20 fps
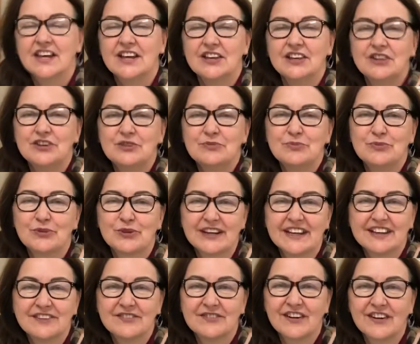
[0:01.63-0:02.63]
Good
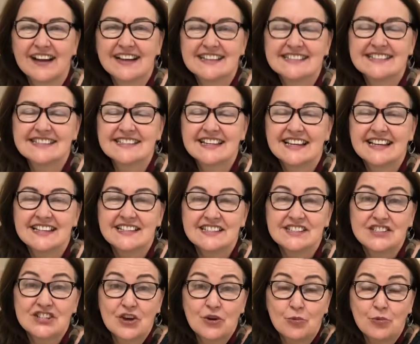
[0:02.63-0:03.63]
morning, friends.
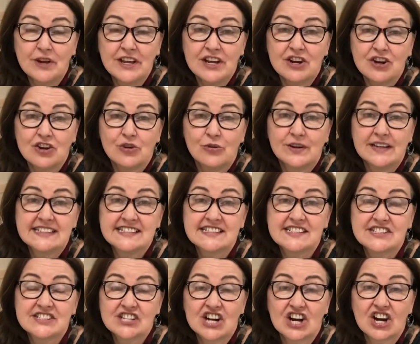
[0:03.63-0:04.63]
So we are going to
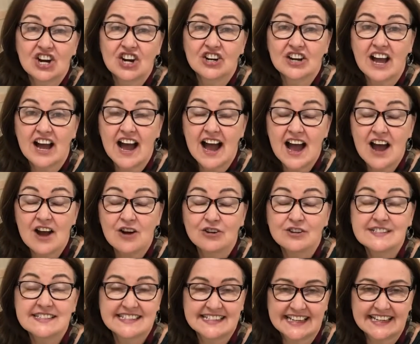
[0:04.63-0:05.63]
start our
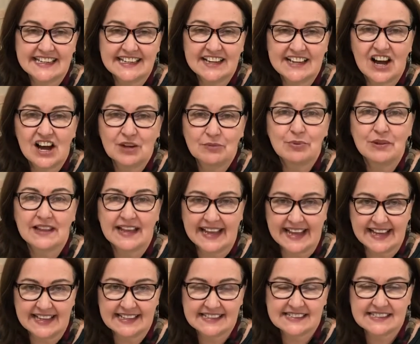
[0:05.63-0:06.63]
study on
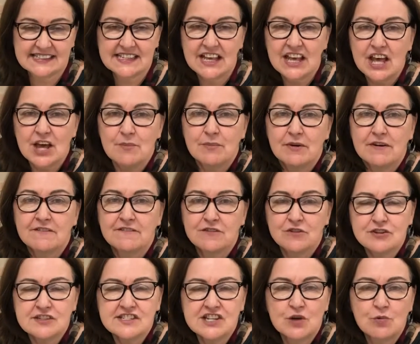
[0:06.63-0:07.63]
plants. But
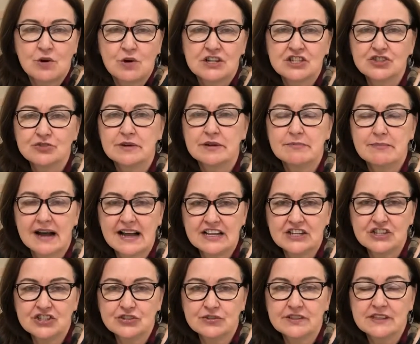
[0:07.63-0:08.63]
first I want to
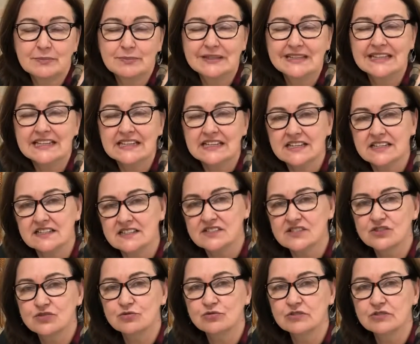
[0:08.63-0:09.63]
remind you at the beginning of the
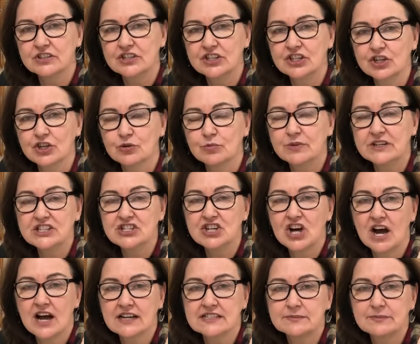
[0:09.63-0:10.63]
school year we
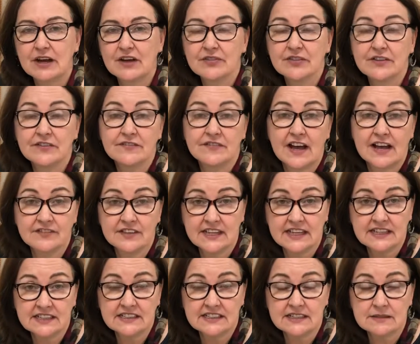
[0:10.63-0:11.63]
talked about the 5
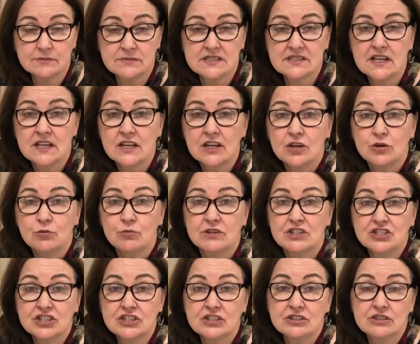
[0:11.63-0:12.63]
kingdoms,
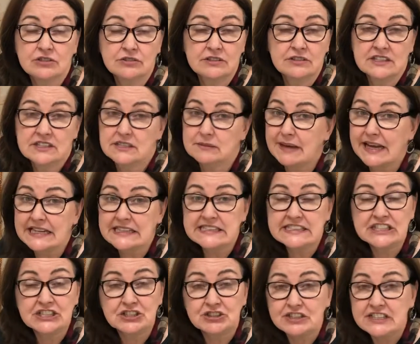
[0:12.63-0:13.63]
which included the
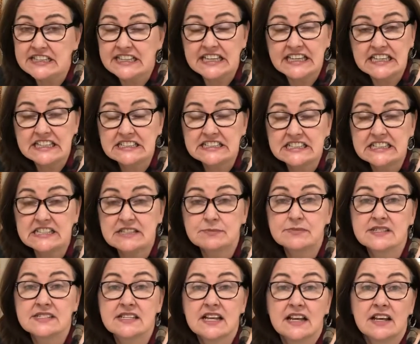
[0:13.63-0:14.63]
bacteria
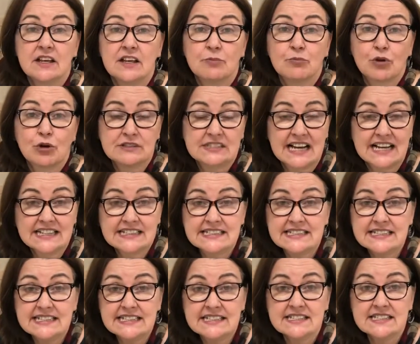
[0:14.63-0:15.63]
kingdoms,
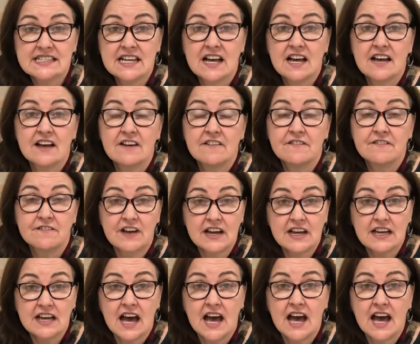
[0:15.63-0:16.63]
Protoctista,
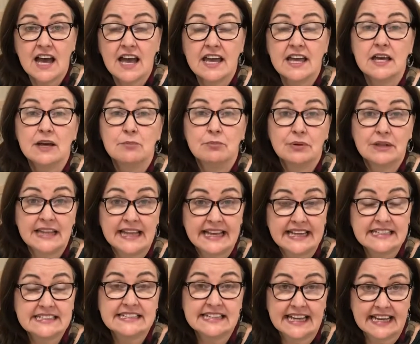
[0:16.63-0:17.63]
fungi,
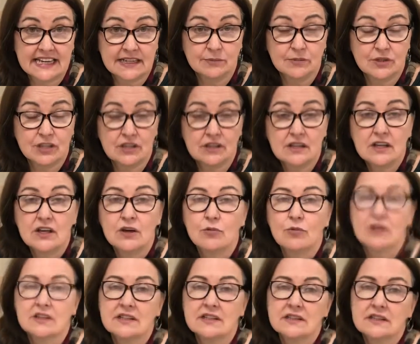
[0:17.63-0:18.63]
plant and animal.
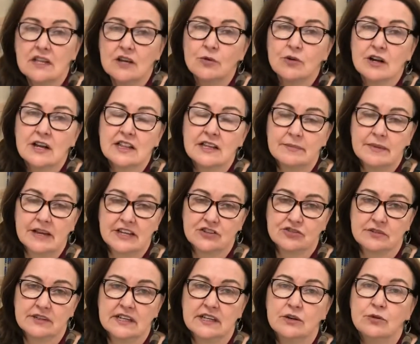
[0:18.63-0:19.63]
Well, in lower
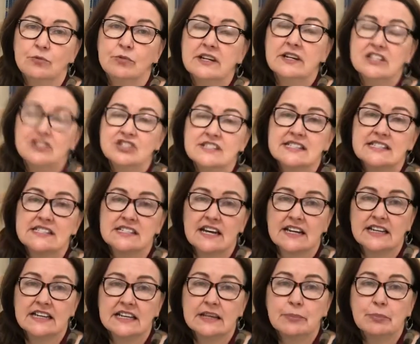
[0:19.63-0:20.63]
elementary we just
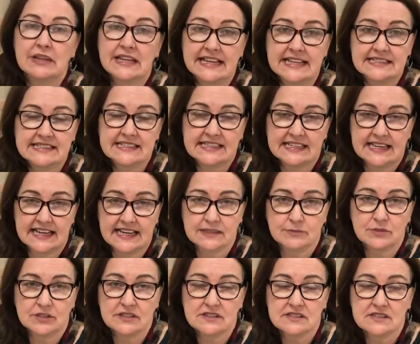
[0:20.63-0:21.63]
study plants and
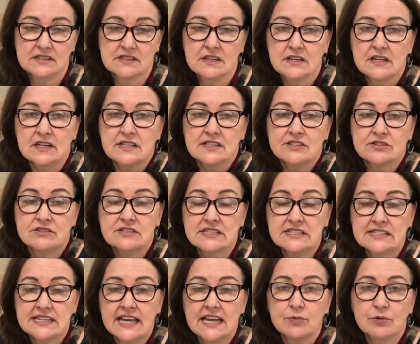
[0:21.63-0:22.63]
animals. So
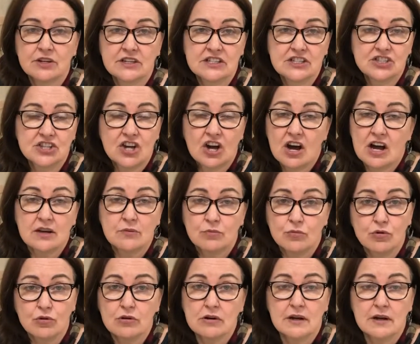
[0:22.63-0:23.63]
today we're going to talk
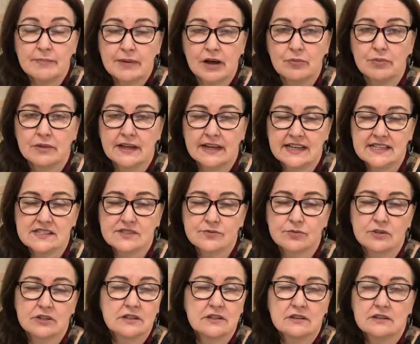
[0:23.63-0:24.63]
more about plants.
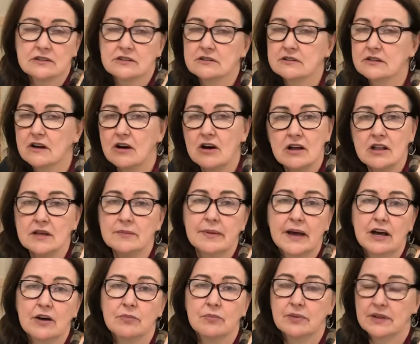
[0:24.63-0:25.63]
We're going to learn all
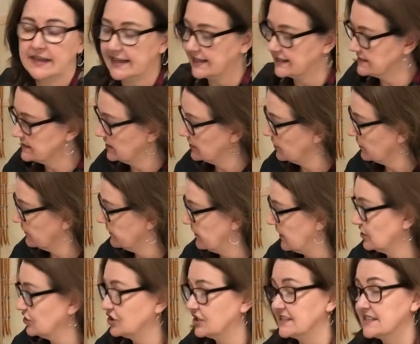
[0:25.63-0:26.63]
about plants and their
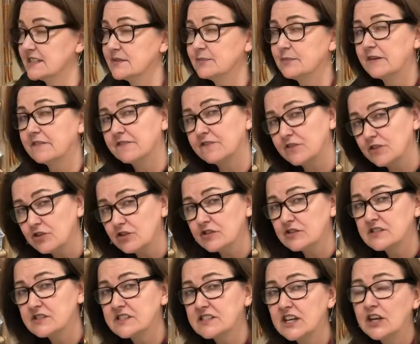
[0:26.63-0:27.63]
functions. But
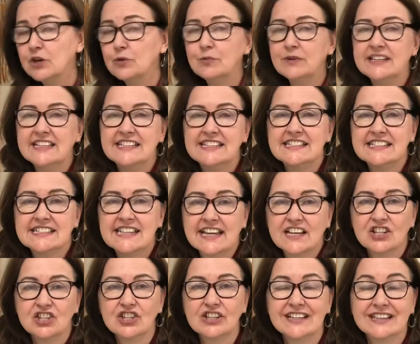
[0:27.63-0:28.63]
first we need to take
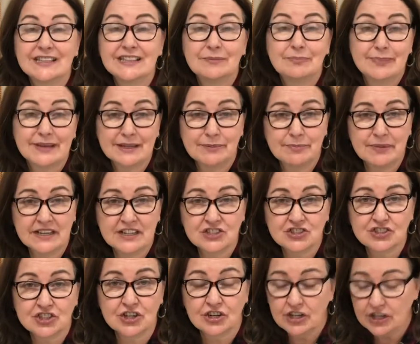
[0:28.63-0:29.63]
a look at the big
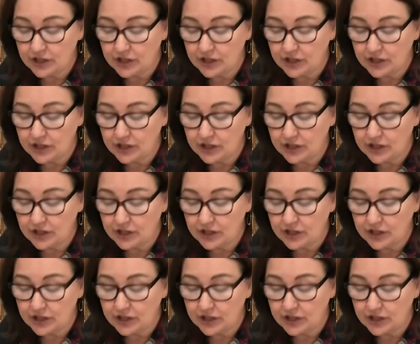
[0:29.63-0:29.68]
picture.